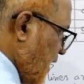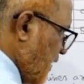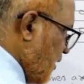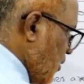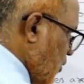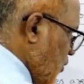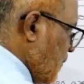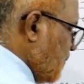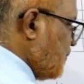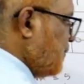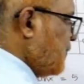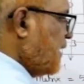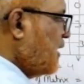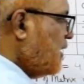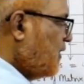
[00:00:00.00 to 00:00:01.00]
and row.
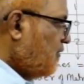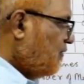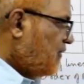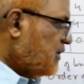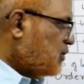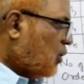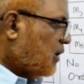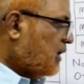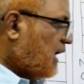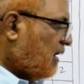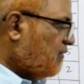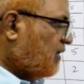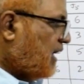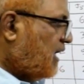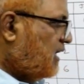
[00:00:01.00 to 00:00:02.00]
We don't
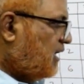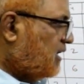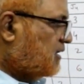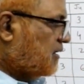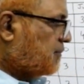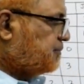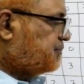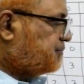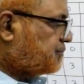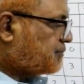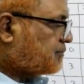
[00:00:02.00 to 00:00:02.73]
have any other.